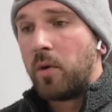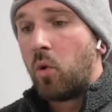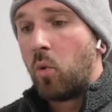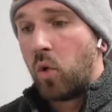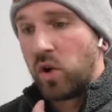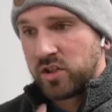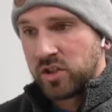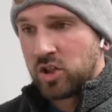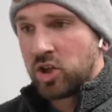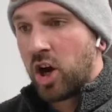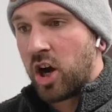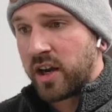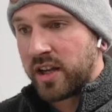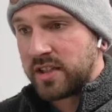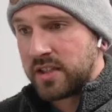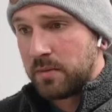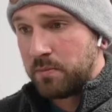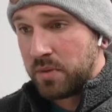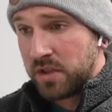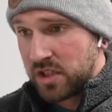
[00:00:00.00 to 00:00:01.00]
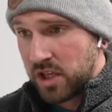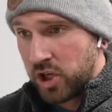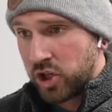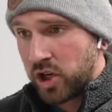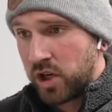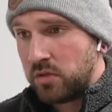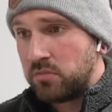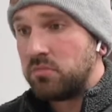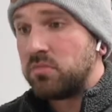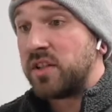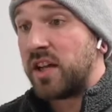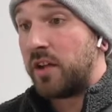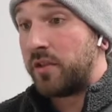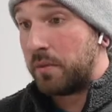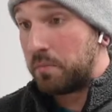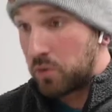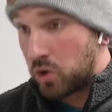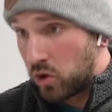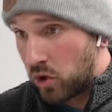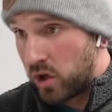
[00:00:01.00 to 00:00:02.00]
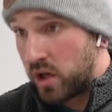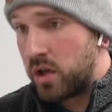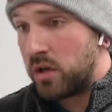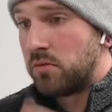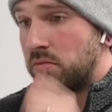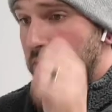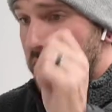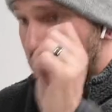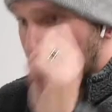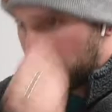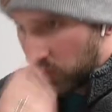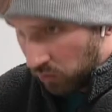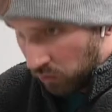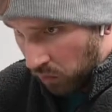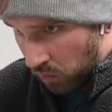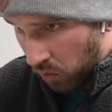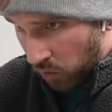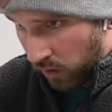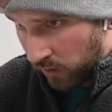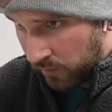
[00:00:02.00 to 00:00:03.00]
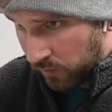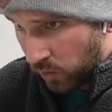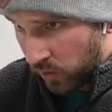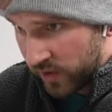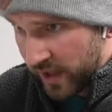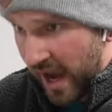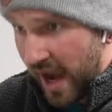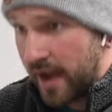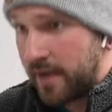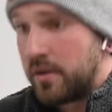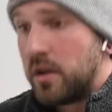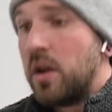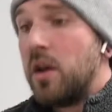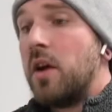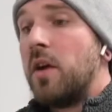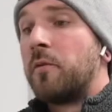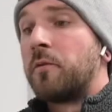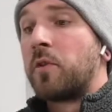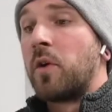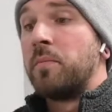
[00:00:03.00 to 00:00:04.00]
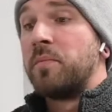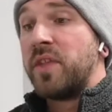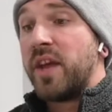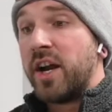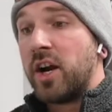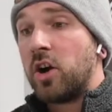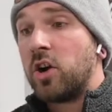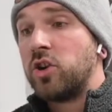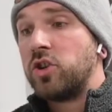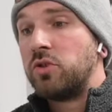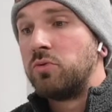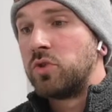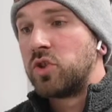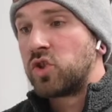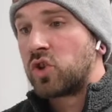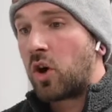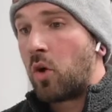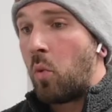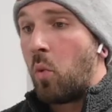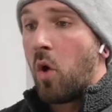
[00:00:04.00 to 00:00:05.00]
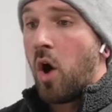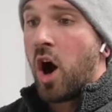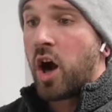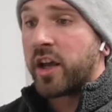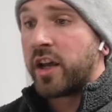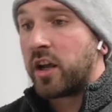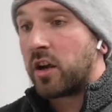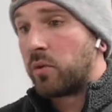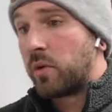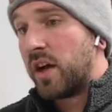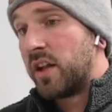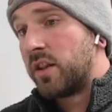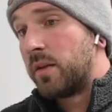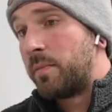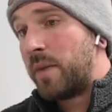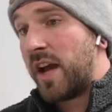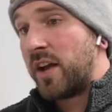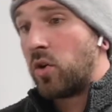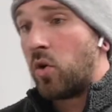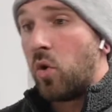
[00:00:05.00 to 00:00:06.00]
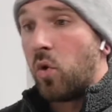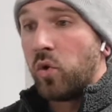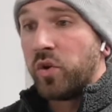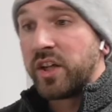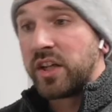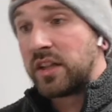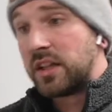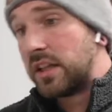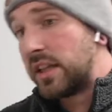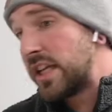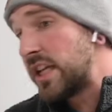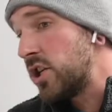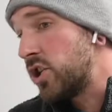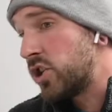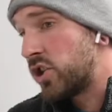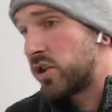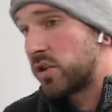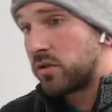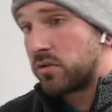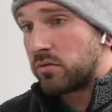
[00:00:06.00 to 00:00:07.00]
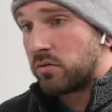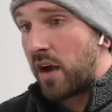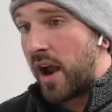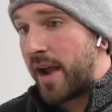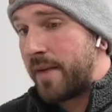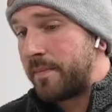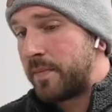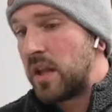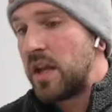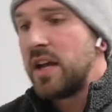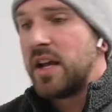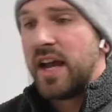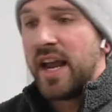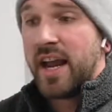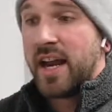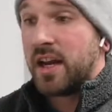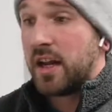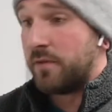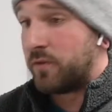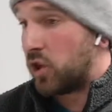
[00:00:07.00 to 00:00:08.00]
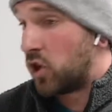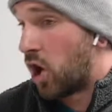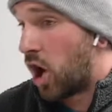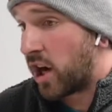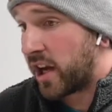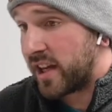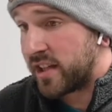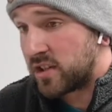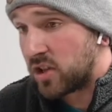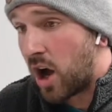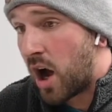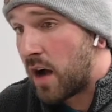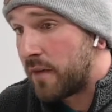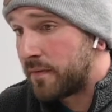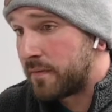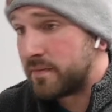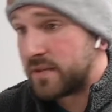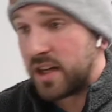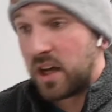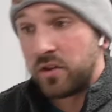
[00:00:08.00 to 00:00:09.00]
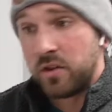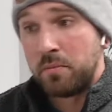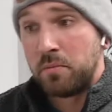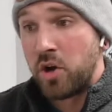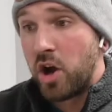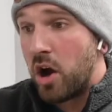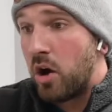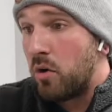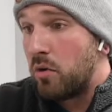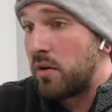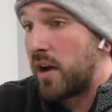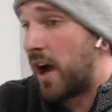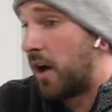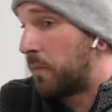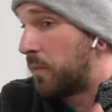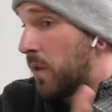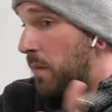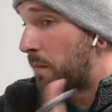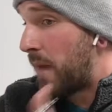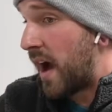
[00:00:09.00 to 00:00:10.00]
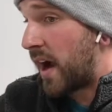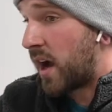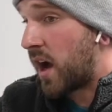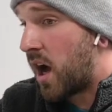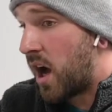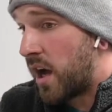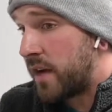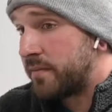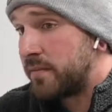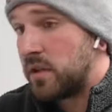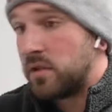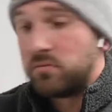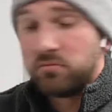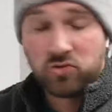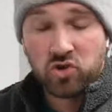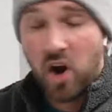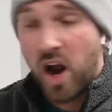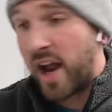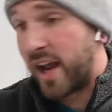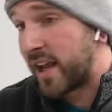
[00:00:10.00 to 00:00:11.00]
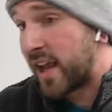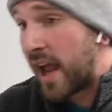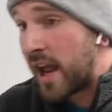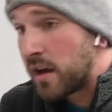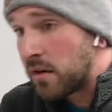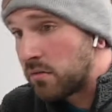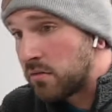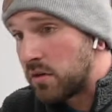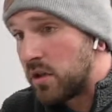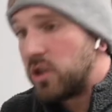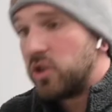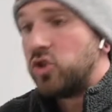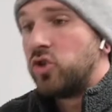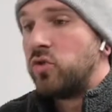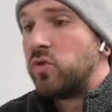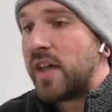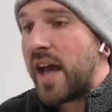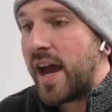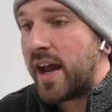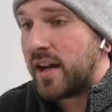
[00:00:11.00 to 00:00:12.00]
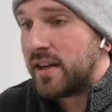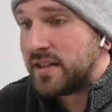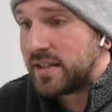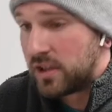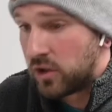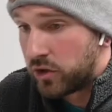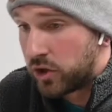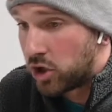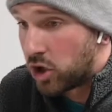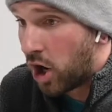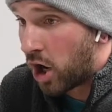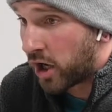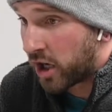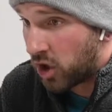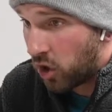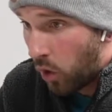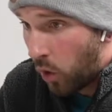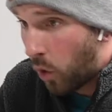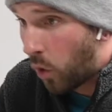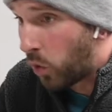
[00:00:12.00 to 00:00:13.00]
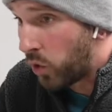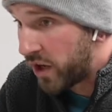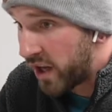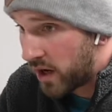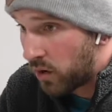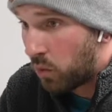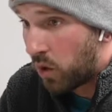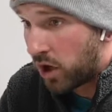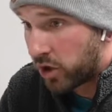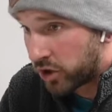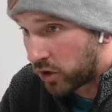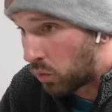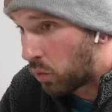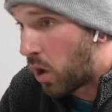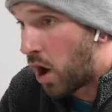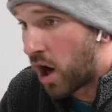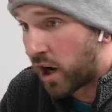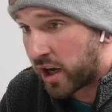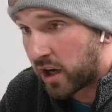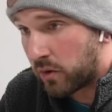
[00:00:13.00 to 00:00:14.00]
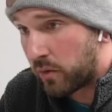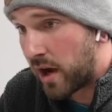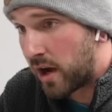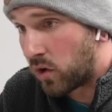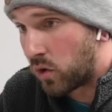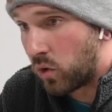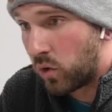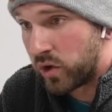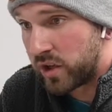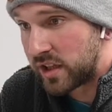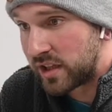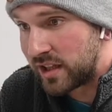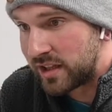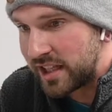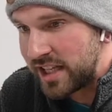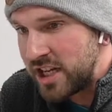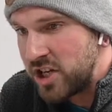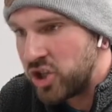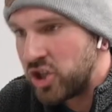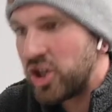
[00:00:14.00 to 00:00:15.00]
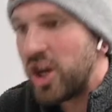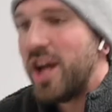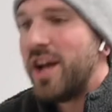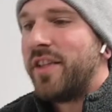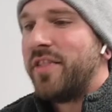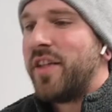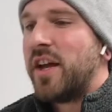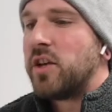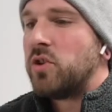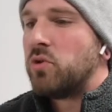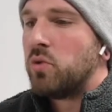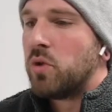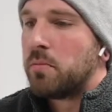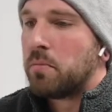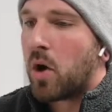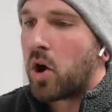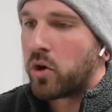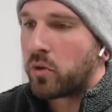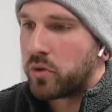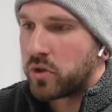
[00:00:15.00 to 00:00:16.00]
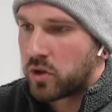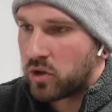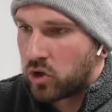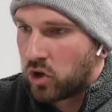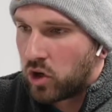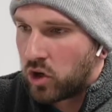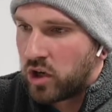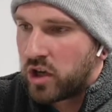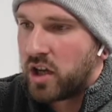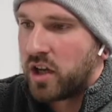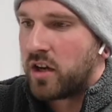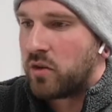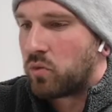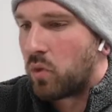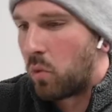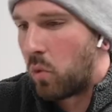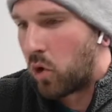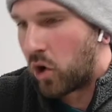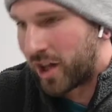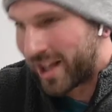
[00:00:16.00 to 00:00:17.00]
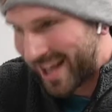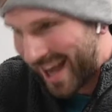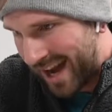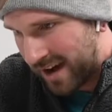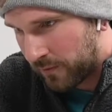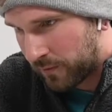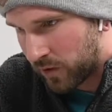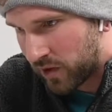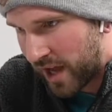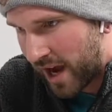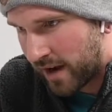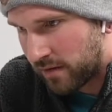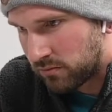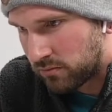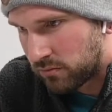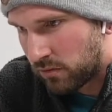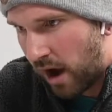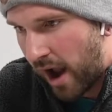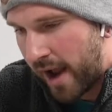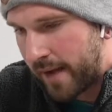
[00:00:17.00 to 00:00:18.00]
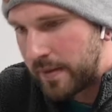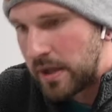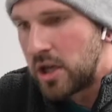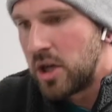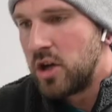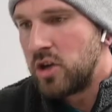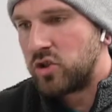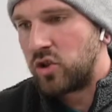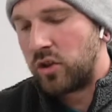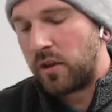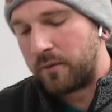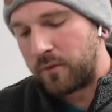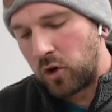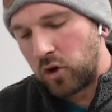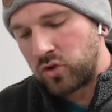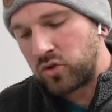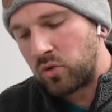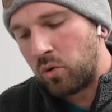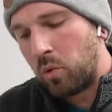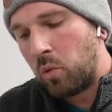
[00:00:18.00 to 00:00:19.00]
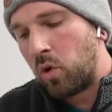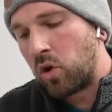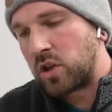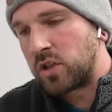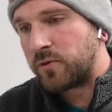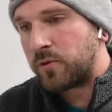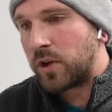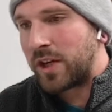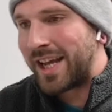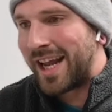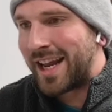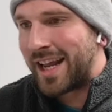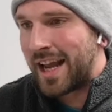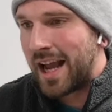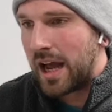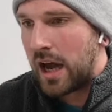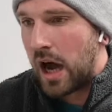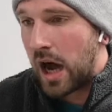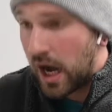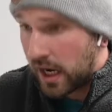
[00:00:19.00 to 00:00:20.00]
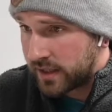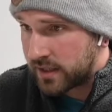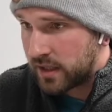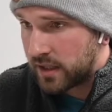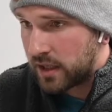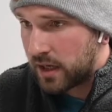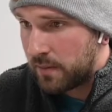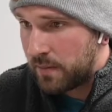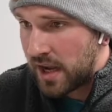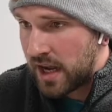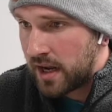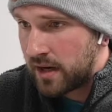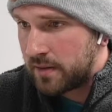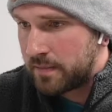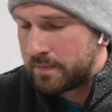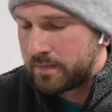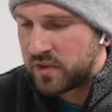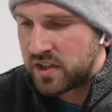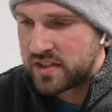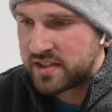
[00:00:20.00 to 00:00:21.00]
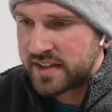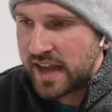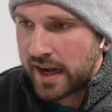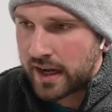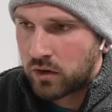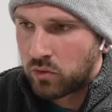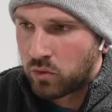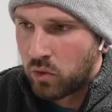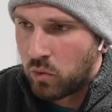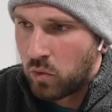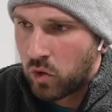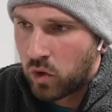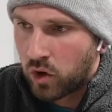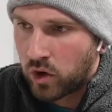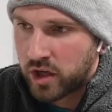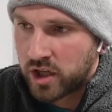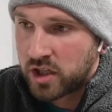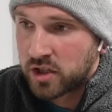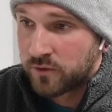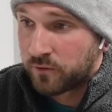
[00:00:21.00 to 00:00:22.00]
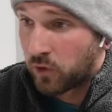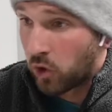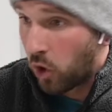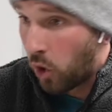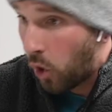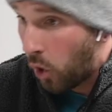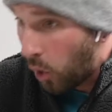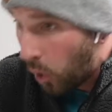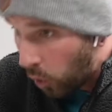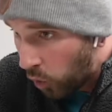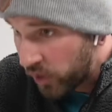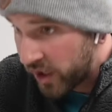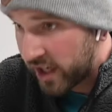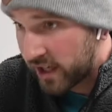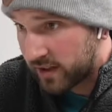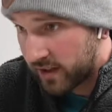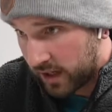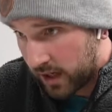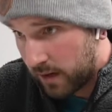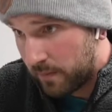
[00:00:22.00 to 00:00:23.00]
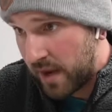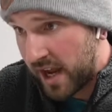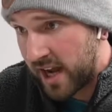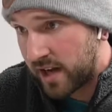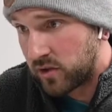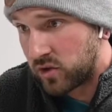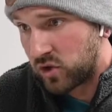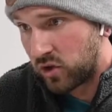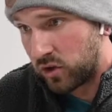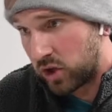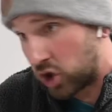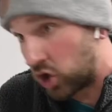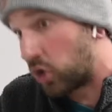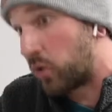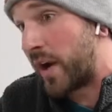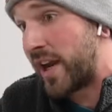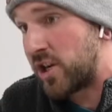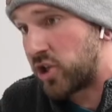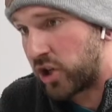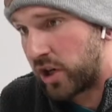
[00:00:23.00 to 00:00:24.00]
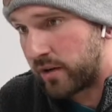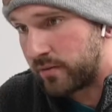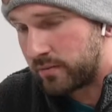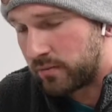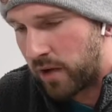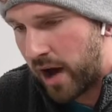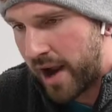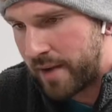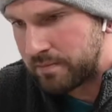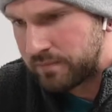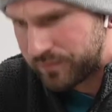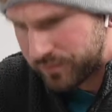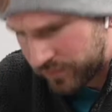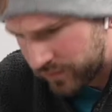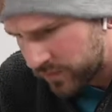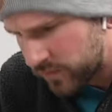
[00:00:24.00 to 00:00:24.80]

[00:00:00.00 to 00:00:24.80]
Once the dog gets in position, tell them good, give your reward for that. From there, you would start walking around the bed holding the leash, right? And if the dog gets off, tell them no, help them back on, try again. Do that until the dog can hold it while you're walking around holding the leash. Then you would mark with good and reward again for that, right? So the first reward is for getting onto the command. The second reward is for holding the command, so the duration, right?